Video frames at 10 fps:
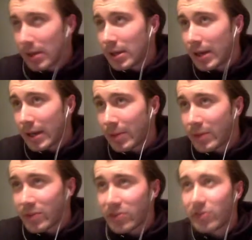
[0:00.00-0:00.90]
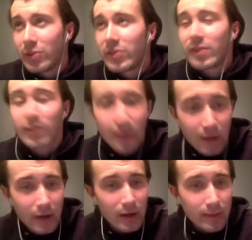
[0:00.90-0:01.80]
Had a bit of a snooze in
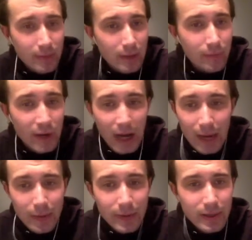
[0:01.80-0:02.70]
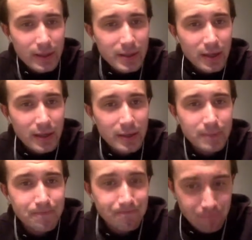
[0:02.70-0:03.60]
there, and I'm pretty happy with it. So
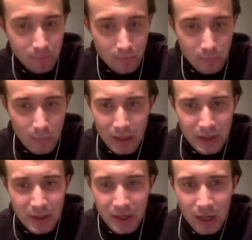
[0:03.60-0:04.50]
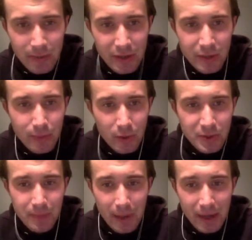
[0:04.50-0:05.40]
much more
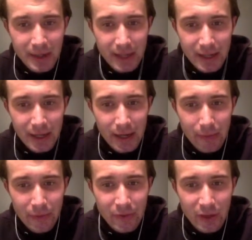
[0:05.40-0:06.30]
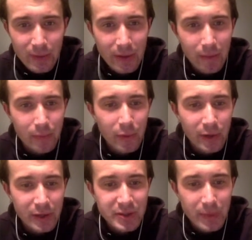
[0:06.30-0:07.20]
space in that rooftopper than putting
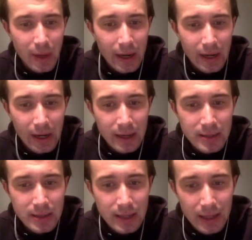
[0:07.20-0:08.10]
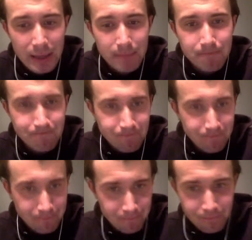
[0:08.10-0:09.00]
the swag out on
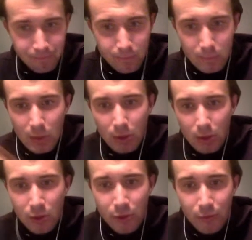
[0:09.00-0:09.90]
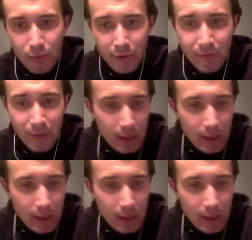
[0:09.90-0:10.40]
the roof.